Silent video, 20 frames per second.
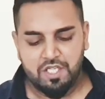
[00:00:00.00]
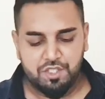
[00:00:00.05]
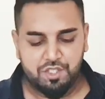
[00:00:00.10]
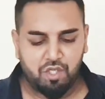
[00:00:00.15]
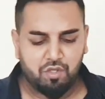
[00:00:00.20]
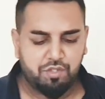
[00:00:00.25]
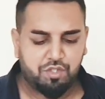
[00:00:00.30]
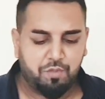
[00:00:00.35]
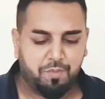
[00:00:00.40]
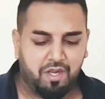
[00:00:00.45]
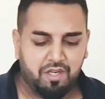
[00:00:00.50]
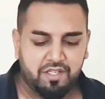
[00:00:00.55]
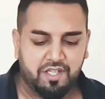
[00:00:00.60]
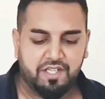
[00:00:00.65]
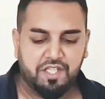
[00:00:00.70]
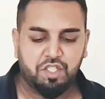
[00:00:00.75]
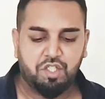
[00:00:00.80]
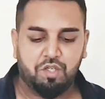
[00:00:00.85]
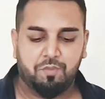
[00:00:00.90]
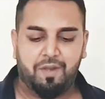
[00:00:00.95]
So,
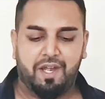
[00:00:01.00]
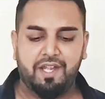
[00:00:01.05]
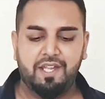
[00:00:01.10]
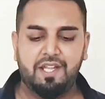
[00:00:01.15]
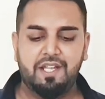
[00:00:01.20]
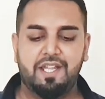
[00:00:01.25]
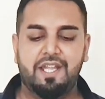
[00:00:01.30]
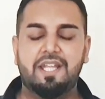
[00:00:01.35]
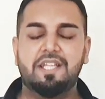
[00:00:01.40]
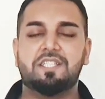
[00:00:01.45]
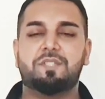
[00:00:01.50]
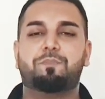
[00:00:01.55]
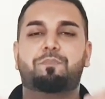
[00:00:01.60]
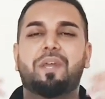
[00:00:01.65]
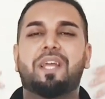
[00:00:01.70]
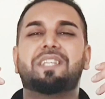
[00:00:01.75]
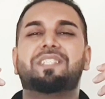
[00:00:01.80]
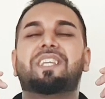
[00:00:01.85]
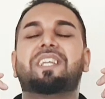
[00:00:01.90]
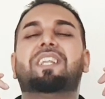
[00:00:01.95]
subhanAllah, the Shama'il is
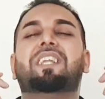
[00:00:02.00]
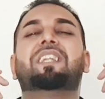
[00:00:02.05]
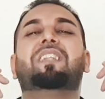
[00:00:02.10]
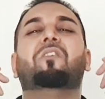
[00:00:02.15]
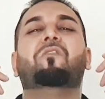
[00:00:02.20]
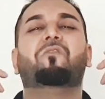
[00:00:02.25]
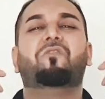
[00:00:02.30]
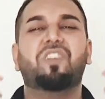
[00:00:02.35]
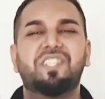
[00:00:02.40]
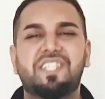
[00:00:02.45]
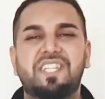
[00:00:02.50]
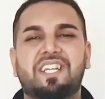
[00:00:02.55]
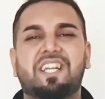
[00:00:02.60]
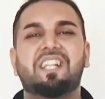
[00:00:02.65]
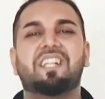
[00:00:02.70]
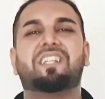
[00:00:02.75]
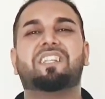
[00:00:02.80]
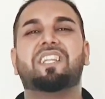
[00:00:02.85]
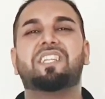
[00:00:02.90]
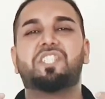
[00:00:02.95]
basically the
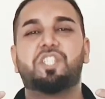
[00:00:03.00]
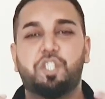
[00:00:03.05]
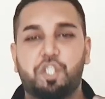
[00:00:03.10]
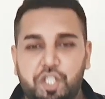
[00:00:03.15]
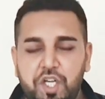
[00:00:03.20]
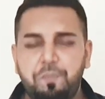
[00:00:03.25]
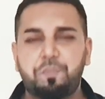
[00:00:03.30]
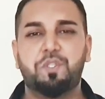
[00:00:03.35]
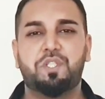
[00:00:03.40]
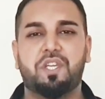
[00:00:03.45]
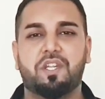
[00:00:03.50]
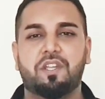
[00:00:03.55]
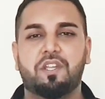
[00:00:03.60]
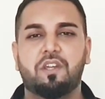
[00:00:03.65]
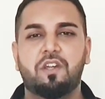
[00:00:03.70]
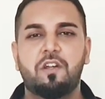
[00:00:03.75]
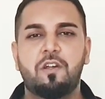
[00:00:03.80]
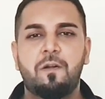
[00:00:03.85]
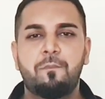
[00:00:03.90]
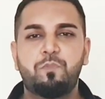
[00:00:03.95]
physical
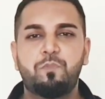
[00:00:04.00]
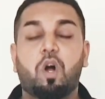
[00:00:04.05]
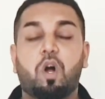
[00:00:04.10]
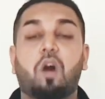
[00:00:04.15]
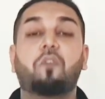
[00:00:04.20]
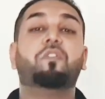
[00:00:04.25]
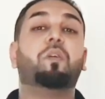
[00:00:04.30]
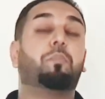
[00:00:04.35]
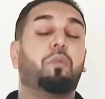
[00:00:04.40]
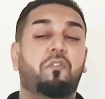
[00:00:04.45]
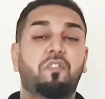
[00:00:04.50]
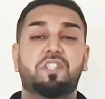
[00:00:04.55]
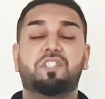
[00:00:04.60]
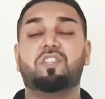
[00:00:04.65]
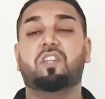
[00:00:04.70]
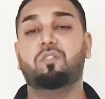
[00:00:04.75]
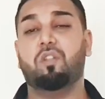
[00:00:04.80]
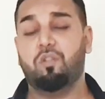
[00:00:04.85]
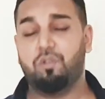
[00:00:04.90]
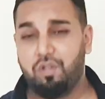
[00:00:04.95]
description of the Prophet
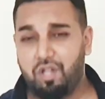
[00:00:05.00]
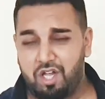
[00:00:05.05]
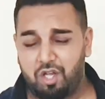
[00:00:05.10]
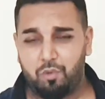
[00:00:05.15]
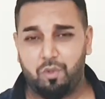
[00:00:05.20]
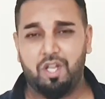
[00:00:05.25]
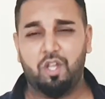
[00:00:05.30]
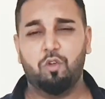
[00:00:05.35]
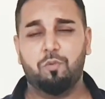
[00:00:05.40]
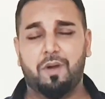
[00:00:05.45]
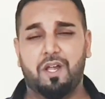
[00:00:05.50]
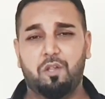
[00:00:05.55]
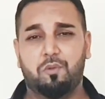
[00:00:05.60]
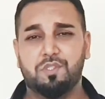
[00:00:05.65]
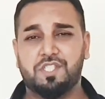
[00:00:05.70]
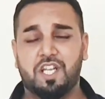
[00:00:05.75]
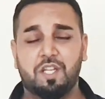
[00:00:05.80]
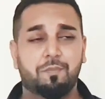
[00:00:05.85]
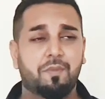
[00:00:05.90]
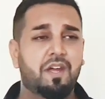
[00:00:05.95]
Sallallahu Alaihi
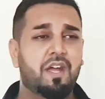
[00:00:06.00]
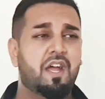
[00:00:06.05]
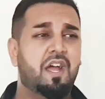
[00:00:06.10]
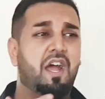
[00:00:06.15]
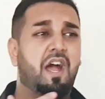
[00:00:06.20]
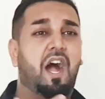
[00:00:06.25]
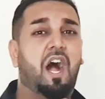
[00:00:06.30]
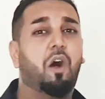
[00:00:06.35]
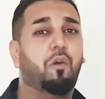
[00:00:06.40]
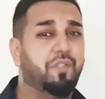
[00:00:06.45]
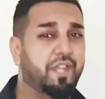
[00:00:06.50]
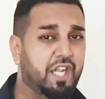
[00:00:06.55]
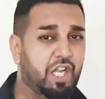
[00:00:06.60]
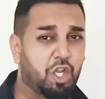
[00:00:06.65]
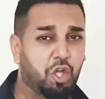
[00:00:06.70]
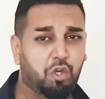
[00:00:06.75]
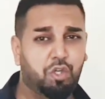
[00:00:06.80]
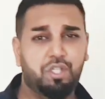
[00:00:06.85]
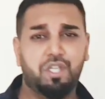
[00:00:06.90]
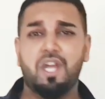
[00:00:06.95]
Wasallam, how they
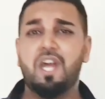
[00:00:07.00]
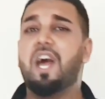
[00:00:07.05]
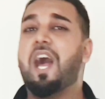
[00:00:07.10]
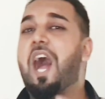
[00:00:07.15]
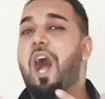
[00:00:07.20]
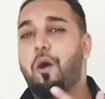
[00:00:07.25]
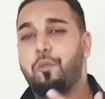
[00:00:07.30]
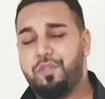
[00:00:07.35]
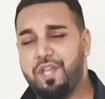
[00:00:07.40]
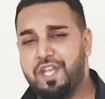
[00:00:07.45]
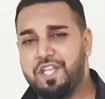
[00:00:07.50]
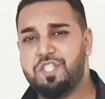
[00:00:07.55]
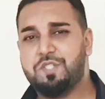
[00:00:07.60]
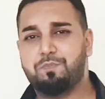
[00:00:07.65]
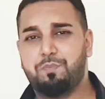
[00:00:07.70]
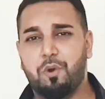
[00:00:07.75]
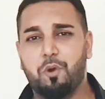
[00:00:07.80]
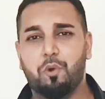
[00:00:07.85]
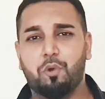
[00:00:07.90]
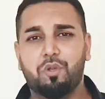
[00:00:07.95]
looked, how they
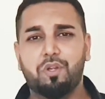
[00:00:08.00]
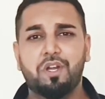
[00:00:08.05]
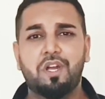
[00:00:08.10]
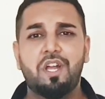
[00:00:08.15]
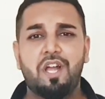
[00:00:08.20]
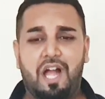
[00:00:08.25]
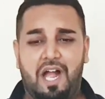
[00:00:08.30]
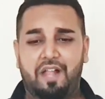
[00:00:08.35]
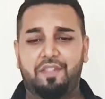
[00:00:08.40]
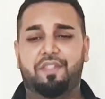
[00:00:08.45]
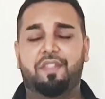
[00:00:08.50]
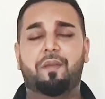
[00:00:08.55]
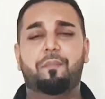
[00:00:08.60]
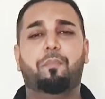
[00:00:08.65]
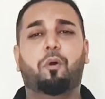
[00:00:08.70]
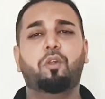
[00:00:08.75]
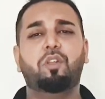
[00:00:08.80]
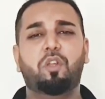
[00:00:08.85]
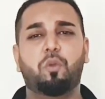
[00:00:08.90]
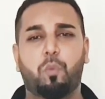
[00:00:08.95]
spoke, at their
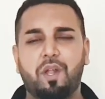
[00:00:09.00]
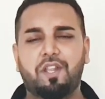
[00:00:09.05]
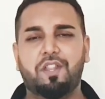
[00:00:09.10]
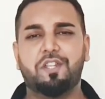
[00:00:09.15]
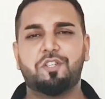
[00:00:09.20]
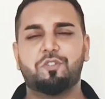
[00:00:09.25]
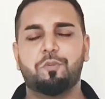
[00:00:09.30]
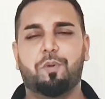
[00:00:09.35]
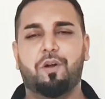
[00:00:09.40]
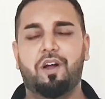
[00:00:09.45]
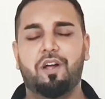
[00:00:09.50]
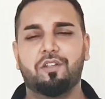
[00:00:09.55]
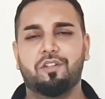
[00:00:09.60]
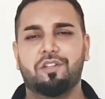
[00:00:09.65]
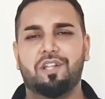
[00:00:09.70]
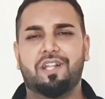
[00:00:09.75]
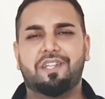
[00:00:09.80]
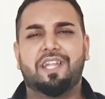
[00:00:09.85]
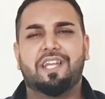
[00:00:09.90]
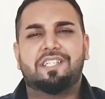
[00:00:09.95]
body width,
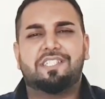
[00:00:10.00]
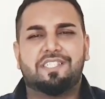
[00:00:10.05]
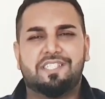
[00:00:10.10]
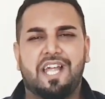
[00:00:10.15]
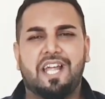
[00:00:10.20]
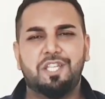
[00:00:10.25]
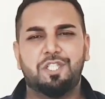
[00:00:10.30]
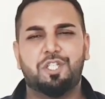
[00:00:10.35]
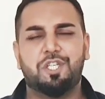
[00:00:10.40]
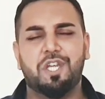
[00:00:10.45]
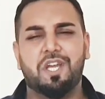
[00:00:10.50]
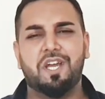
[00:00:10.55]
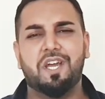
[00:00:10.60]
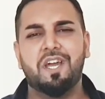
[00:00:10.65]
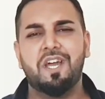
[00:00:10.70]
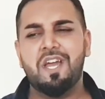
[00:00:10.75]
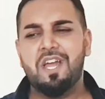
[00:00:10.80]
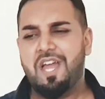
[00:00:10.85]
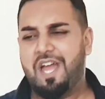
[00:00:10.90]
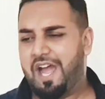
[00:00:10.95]
subhanAllah, their
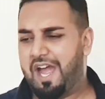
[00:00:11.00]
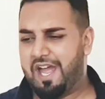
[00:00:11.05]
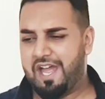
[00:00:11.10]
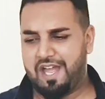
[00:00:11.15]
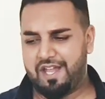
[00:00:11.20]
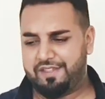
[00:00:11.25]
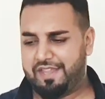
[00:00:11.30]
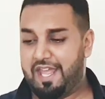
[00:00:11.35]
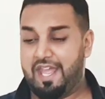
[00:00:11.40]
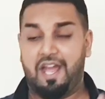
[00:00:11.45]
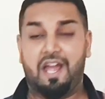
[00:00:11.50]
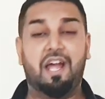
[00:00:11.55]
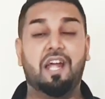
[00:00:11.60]
stature, uh, their